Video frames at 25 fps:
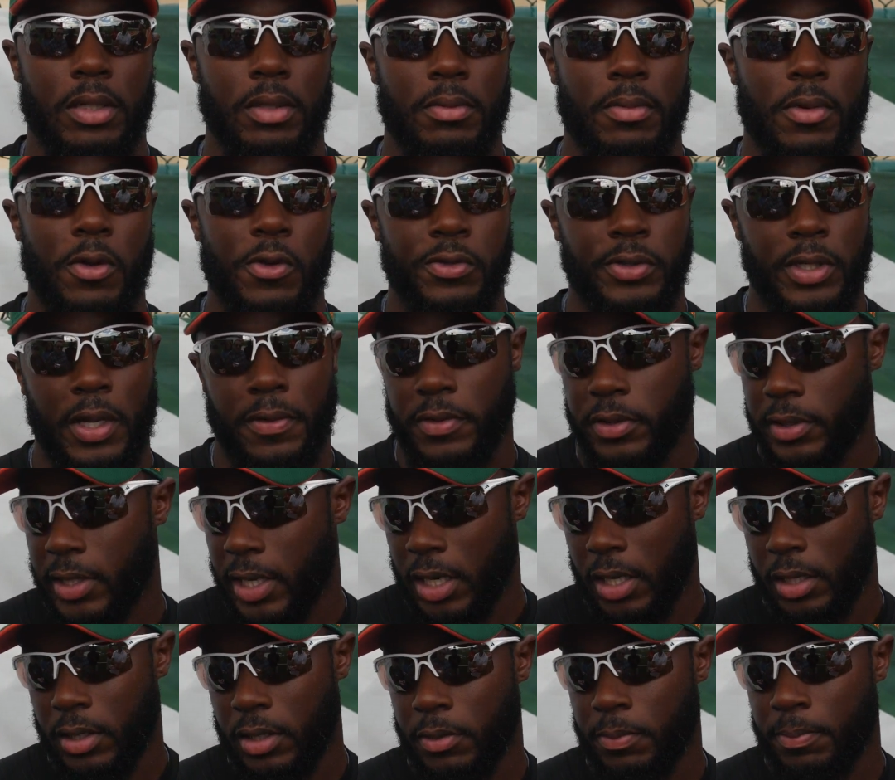Most safeties
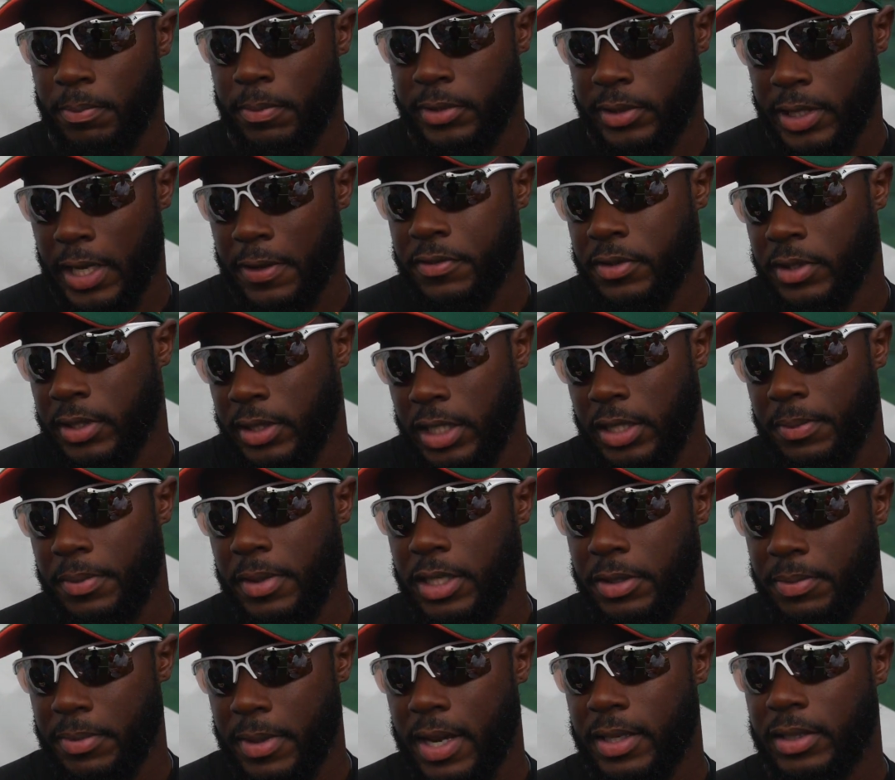and
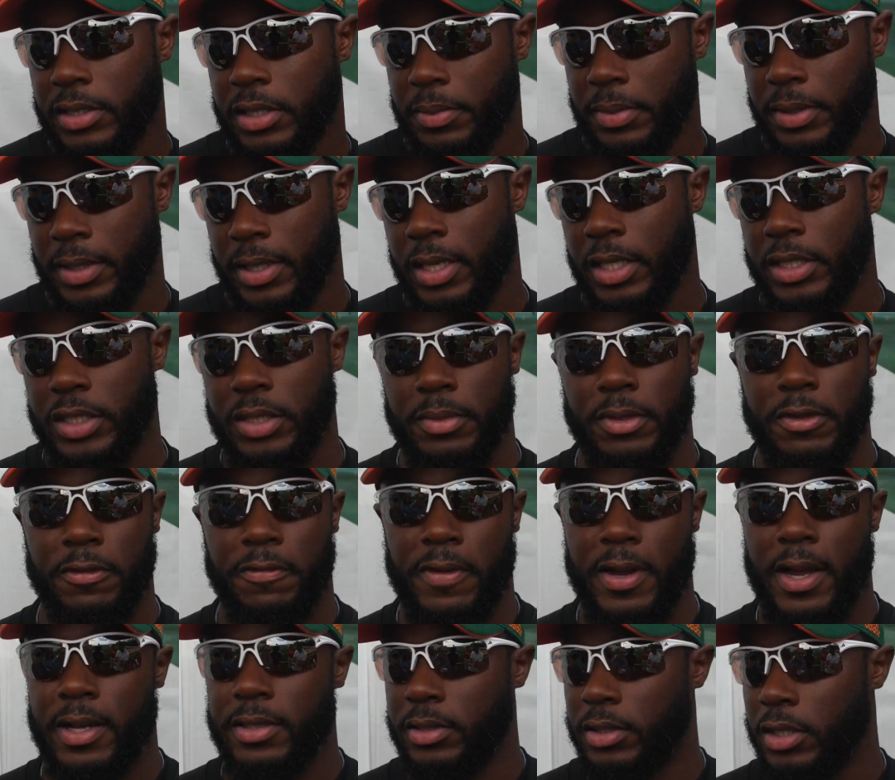DBs matched up against him and
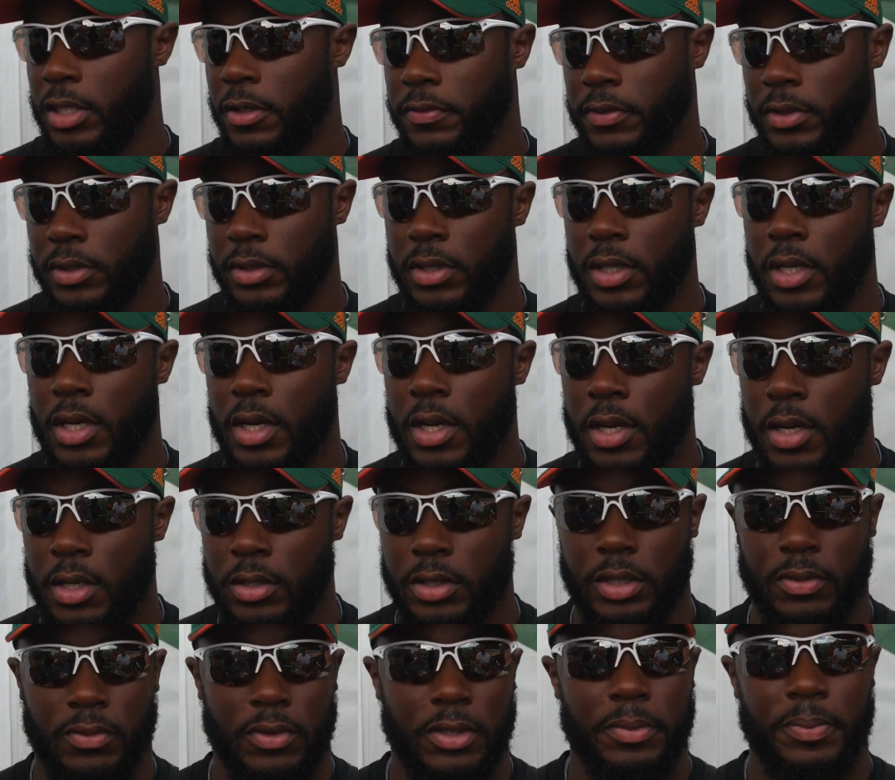fast enough to
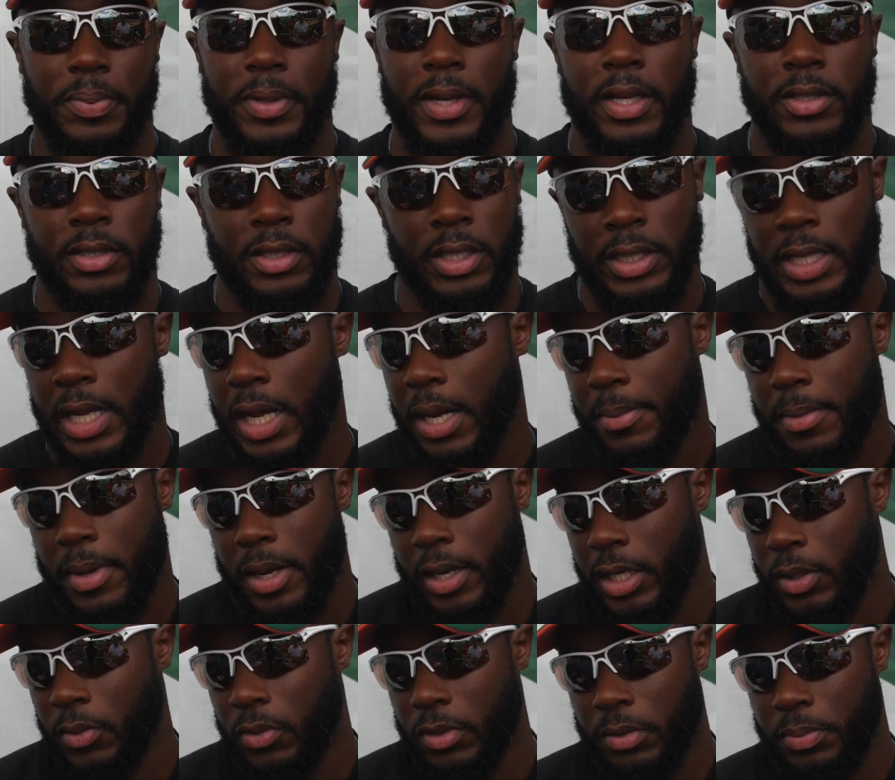run past any
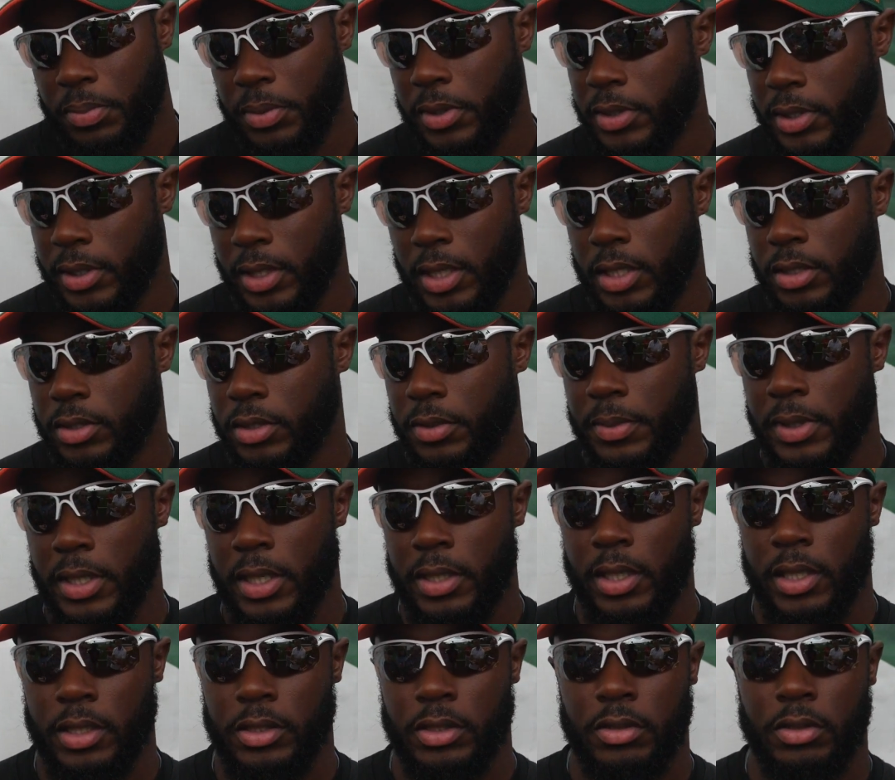linebacker you want to push against.
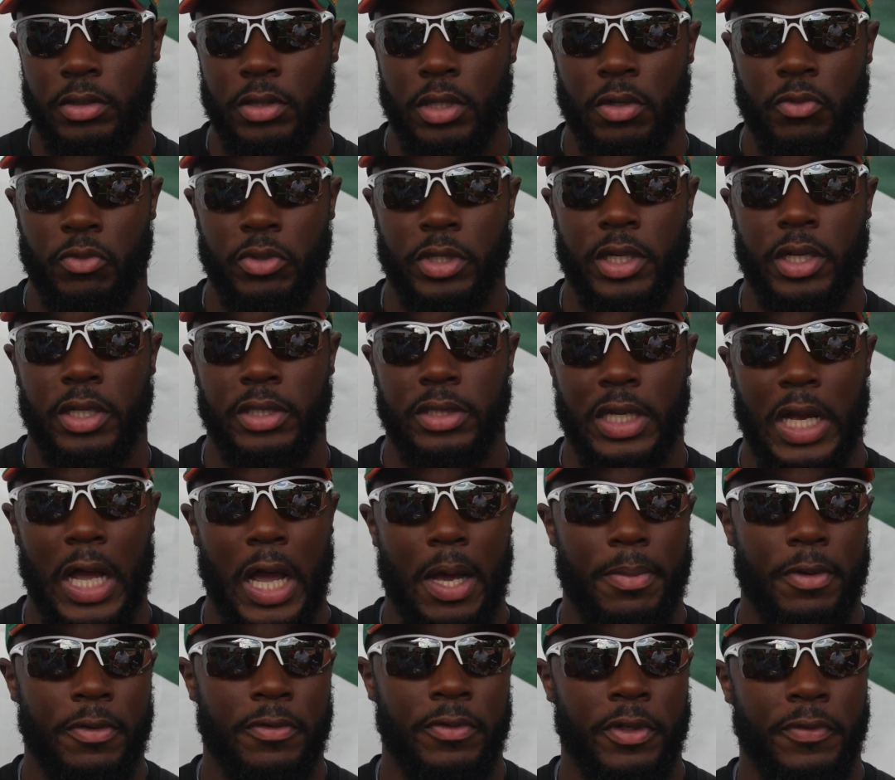I think he's done a really good
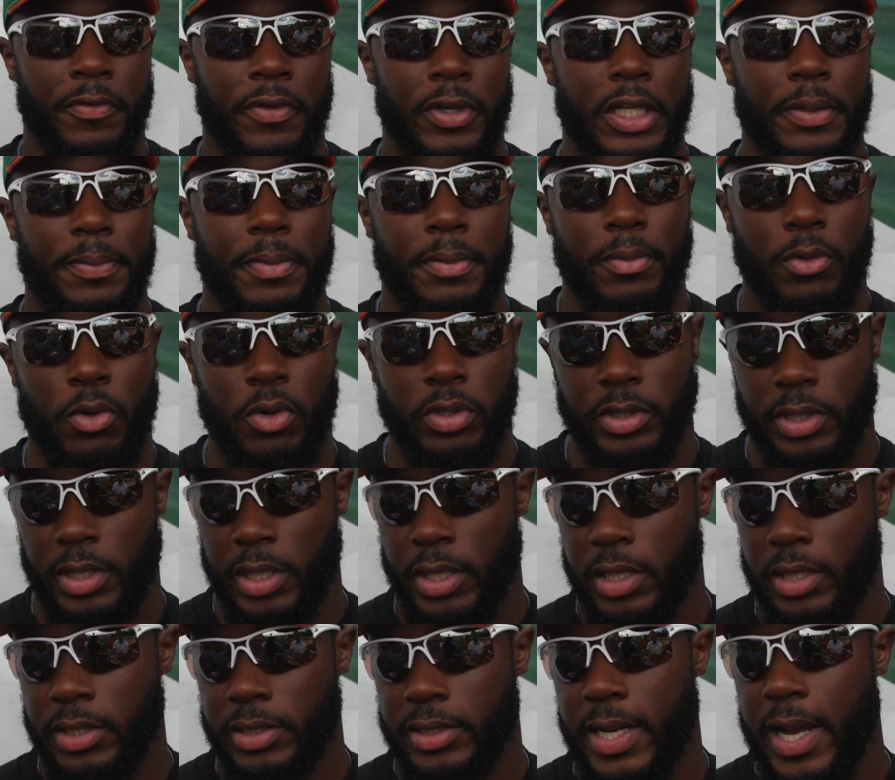job of developing more of
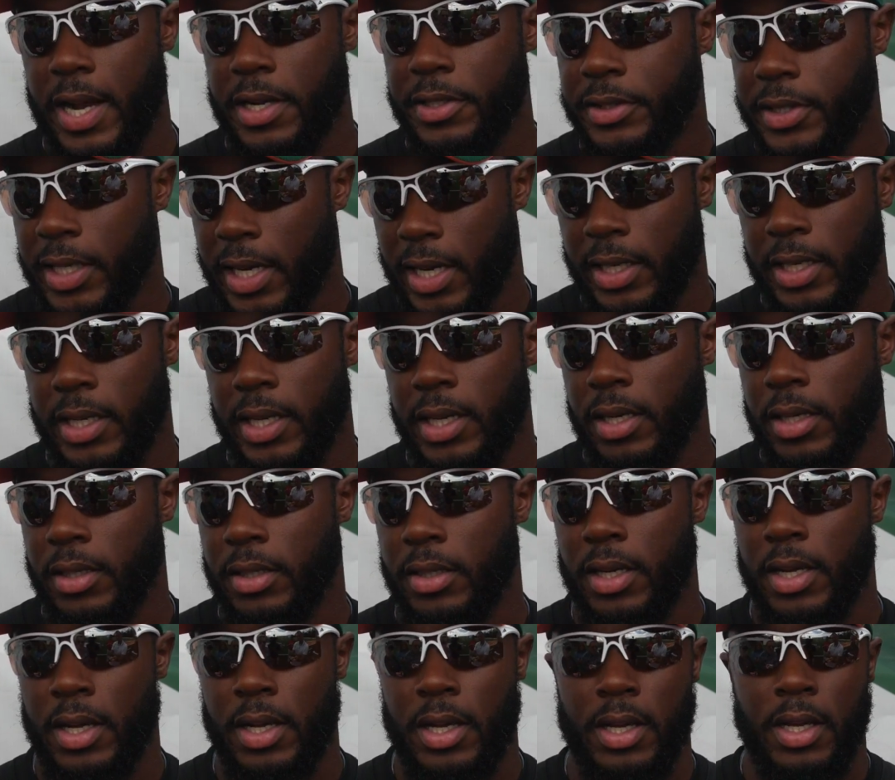an attached tight end
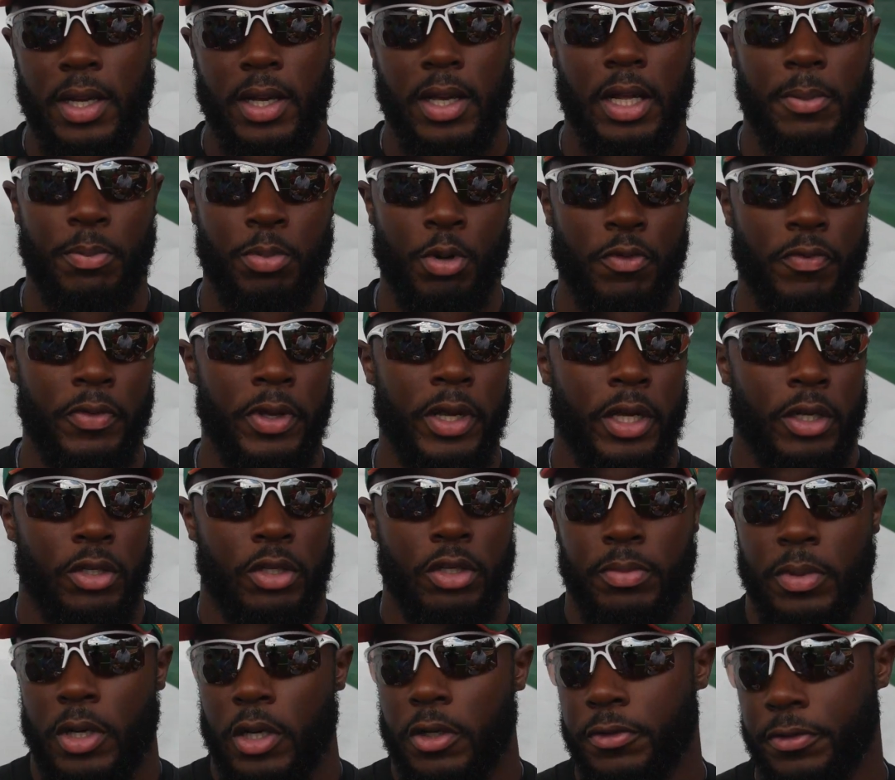and proving he can
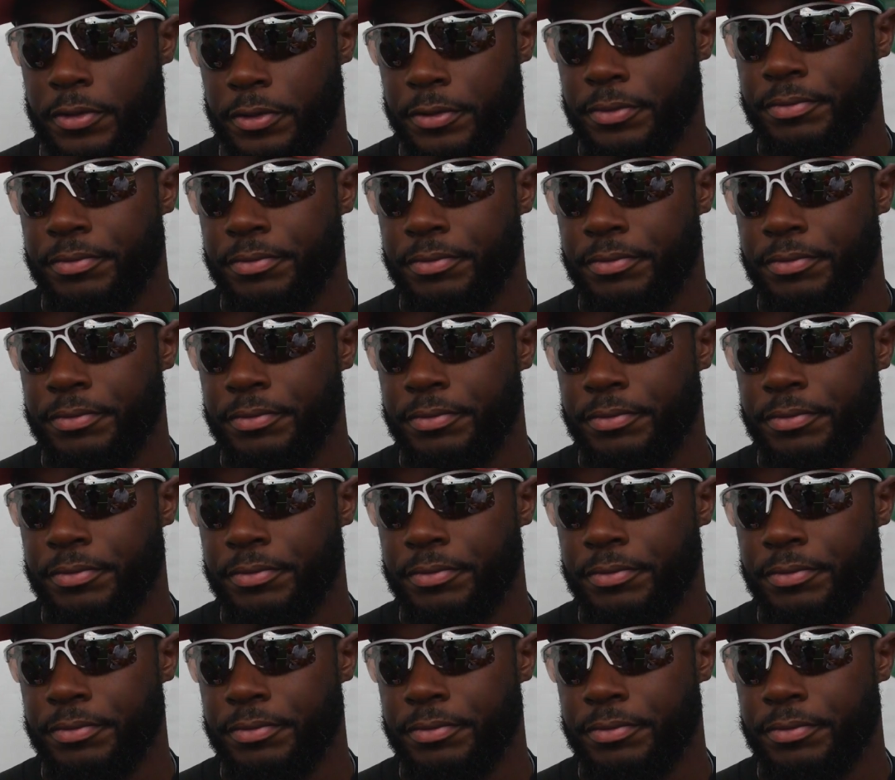do both.